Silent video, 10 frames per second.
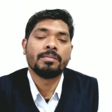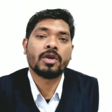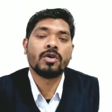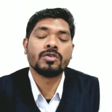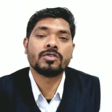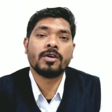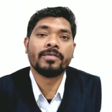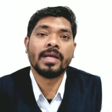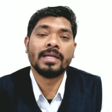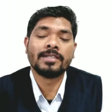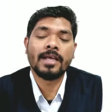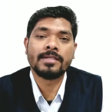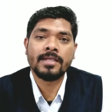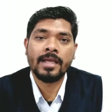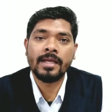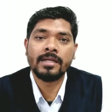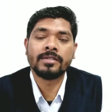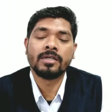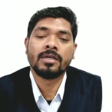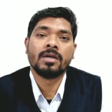Because of the intense
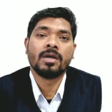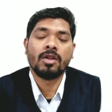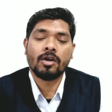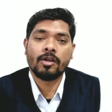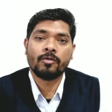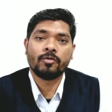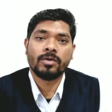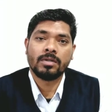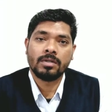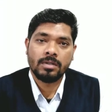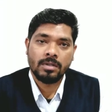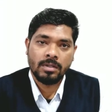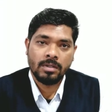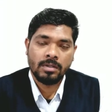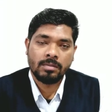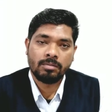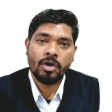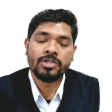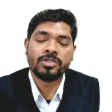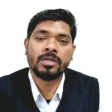heat, lot of uh,
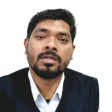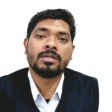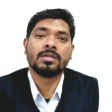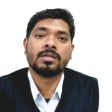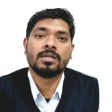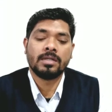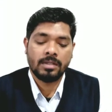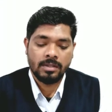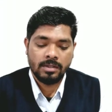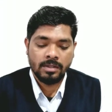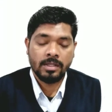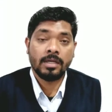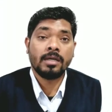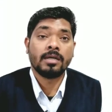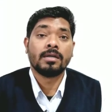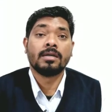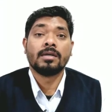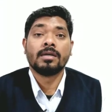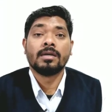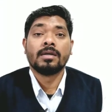moisture, the
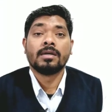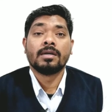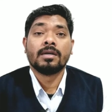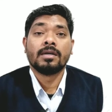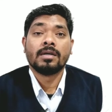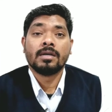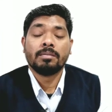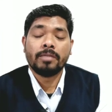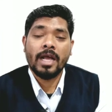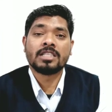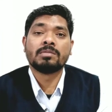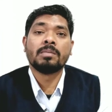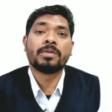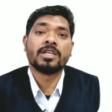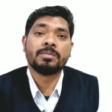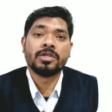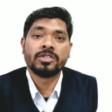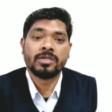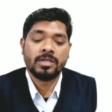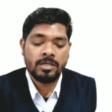maximum
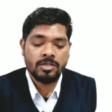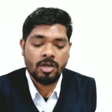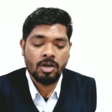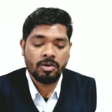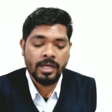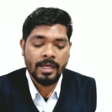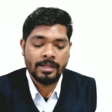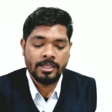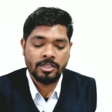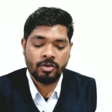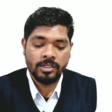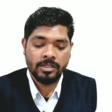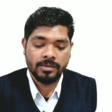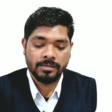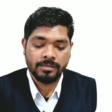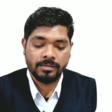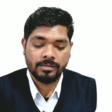precipitation is occurring in this region.